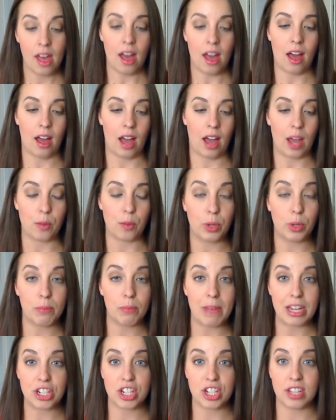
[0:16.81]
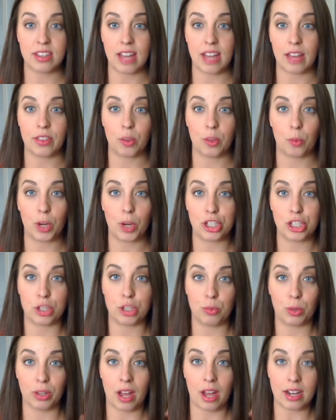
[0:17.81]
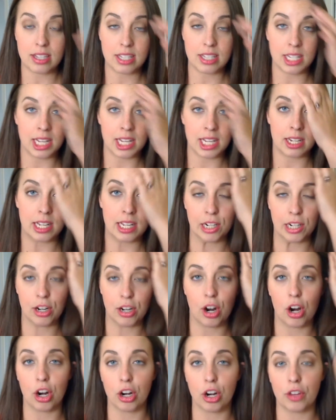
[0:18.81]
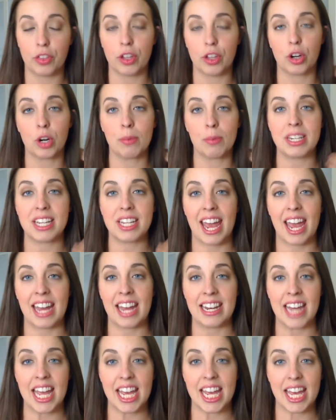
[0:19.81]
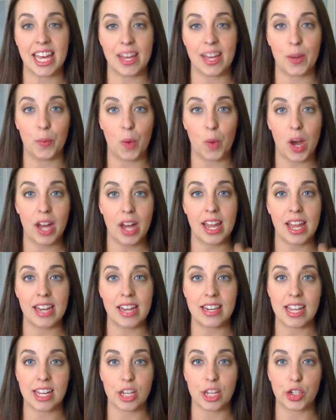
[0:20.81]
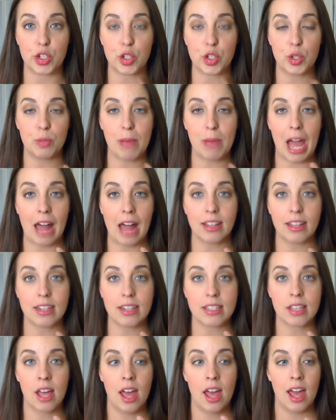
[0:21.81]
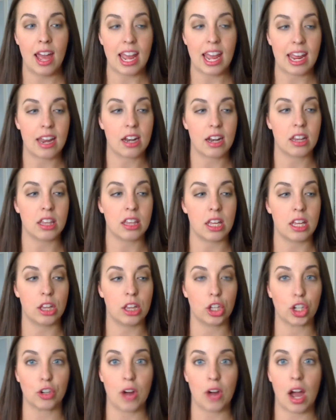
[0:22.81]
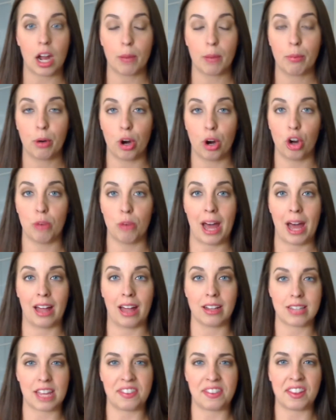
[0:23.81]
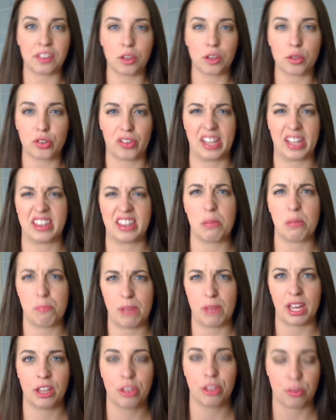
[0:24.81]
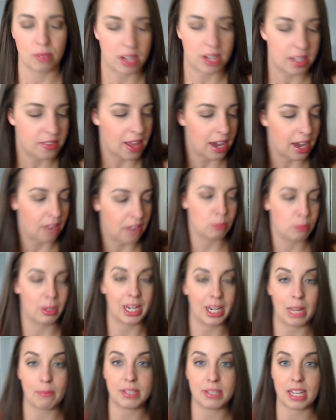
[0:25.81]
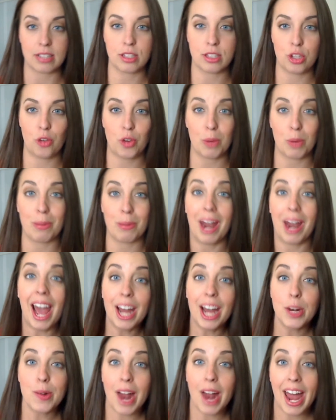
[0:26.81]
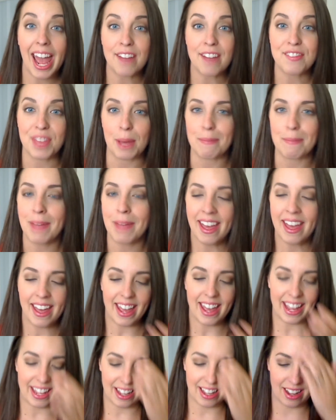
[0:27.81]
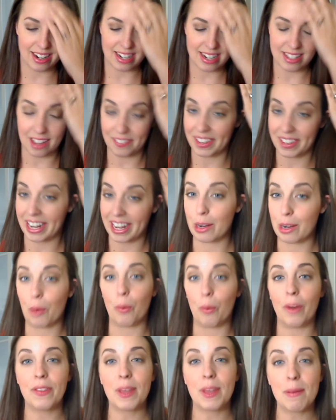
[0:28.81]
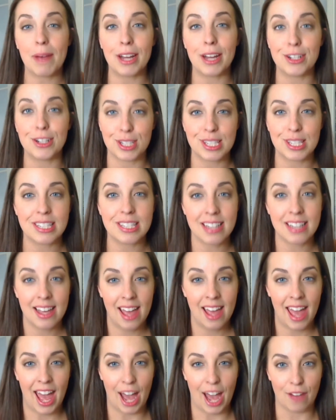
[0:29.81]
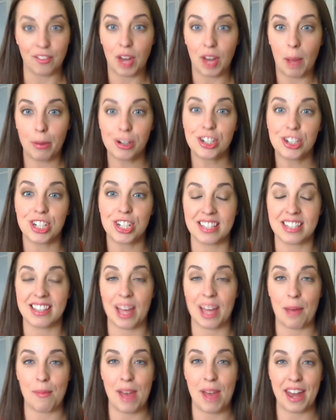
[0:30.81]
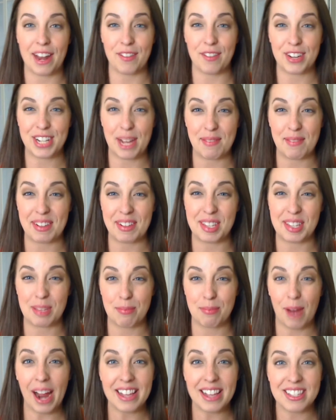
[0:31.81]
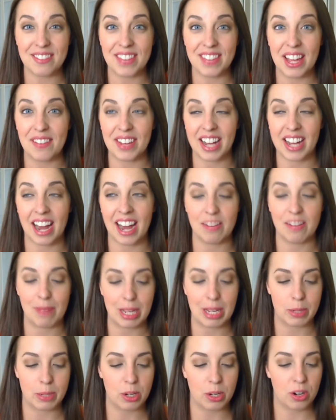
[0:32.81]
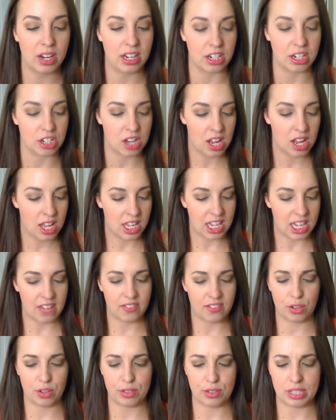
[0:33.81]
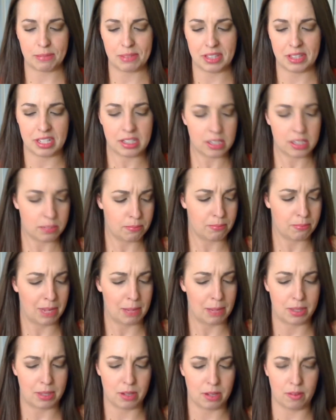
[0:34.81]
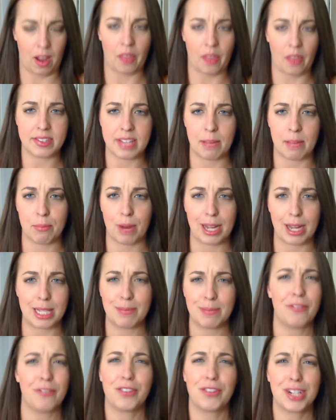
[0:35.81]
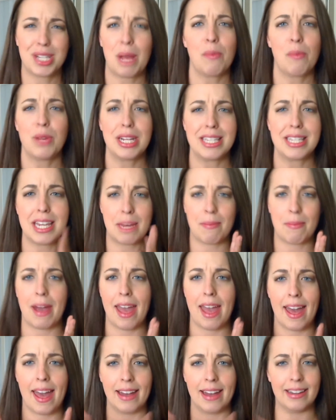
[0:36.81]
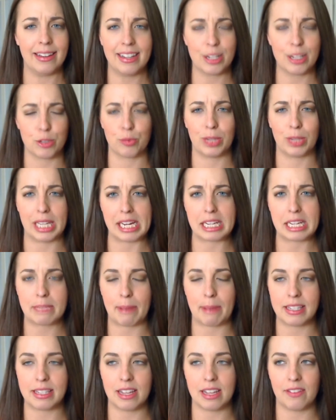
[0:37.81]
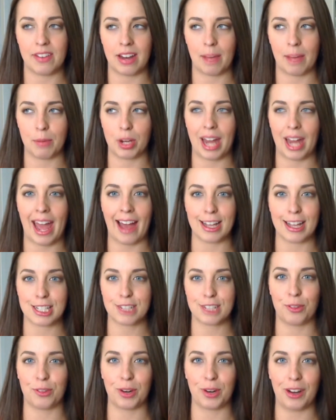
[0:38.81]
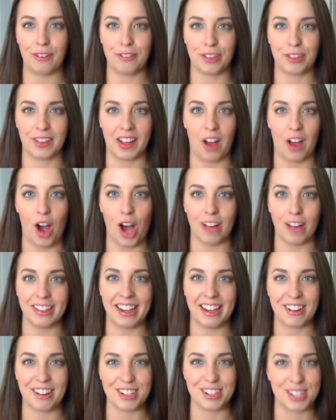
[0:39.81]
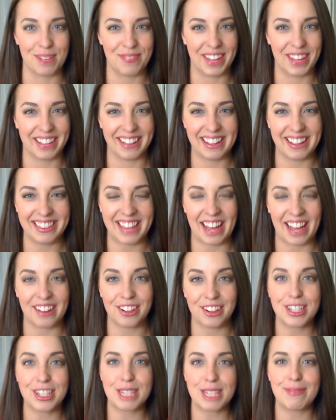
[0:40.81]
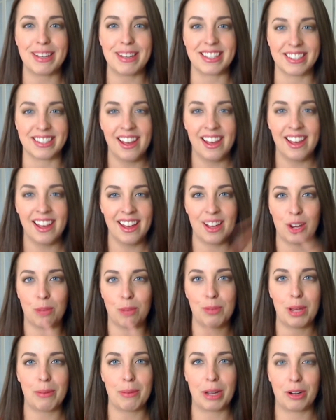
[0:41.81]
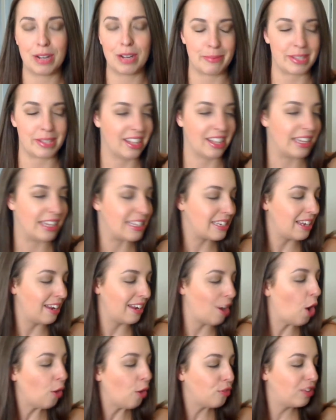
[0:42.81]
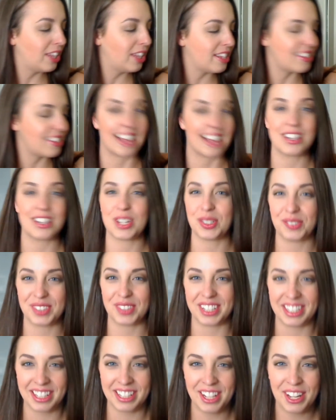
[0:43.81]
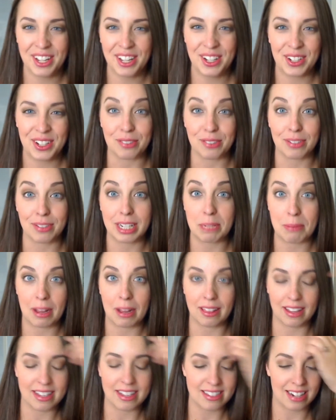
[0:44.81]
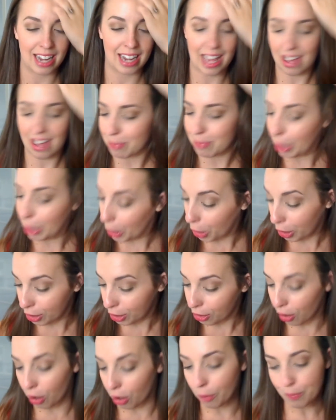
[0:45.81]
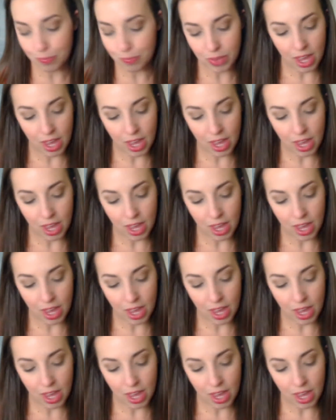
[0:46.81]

I will mention that the ones you will not see in here are the Urban Decay Naked 1 and Naked 2 palettes, and the Lorac Pro palettes. I think those are like the big three that everybody obsesses over, but I do not have them, and it's not that I don't want them, I just have not purchased them, and every time I see the price of them it kind of makes me cringe, even though some of these might be around the same price. But for some reason in my head it's really expensive and I'm going to ask for it for like a holiday or something like that. Christmas, it'll be on my Christmas list, and hopefully Santa will read my list and I have been a good girl.